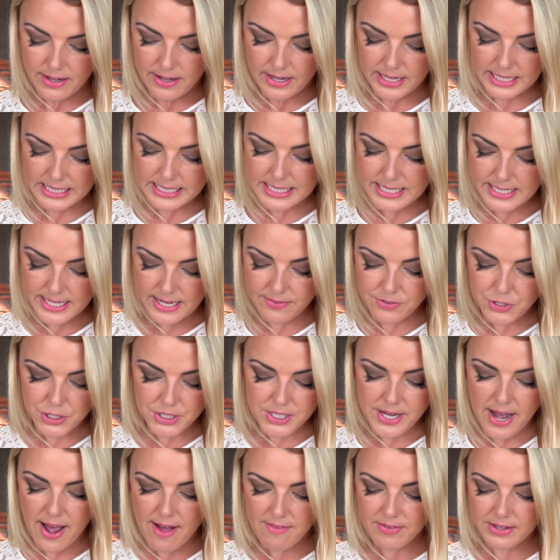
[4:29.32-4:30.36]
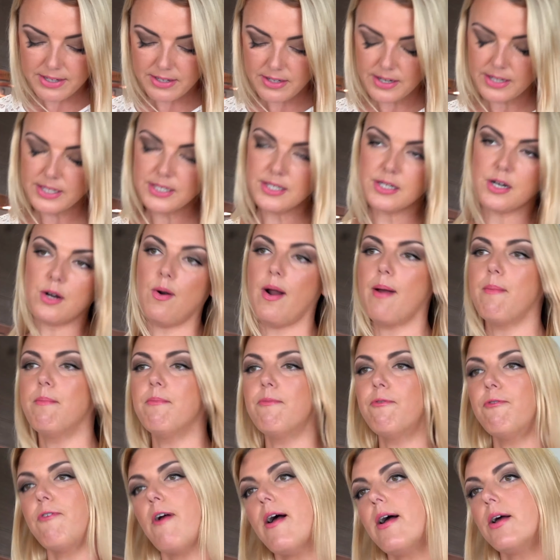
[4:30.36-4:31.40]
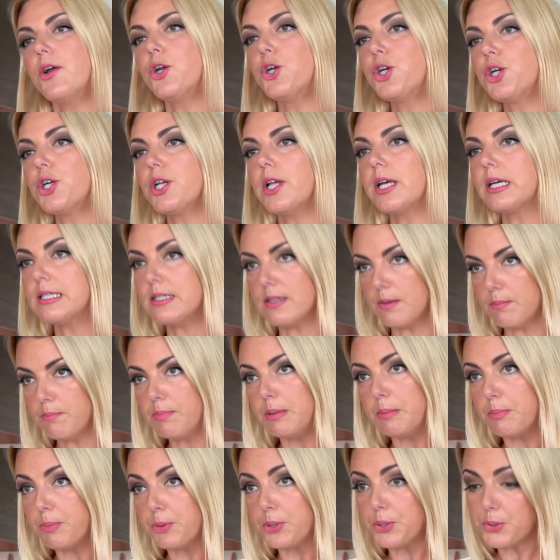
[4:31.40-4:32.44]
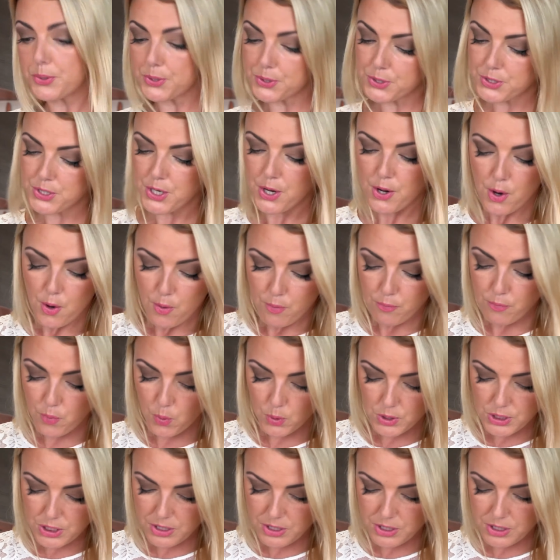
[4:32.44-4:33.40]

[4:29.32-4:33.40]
And instead of just having a nice creme fraiche like some people use for